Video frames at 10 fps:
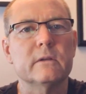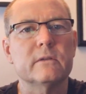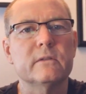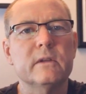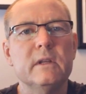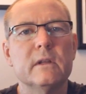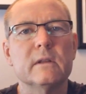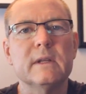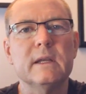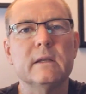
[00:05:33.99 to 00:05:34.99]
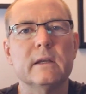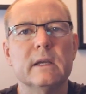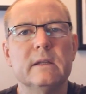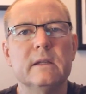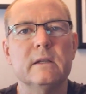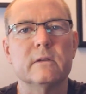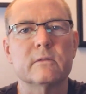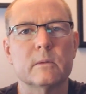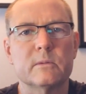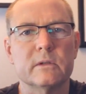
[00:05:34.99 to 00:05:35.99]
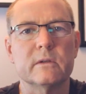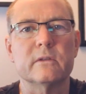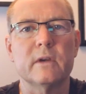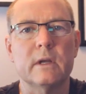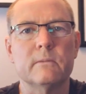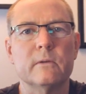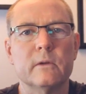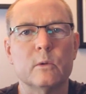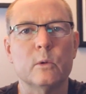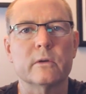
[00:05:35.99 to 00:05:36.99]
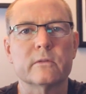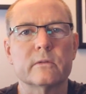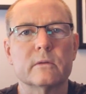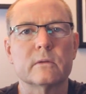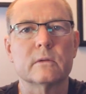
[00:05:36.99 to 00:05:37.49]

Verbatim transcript: See the link in the description to sign up for the course.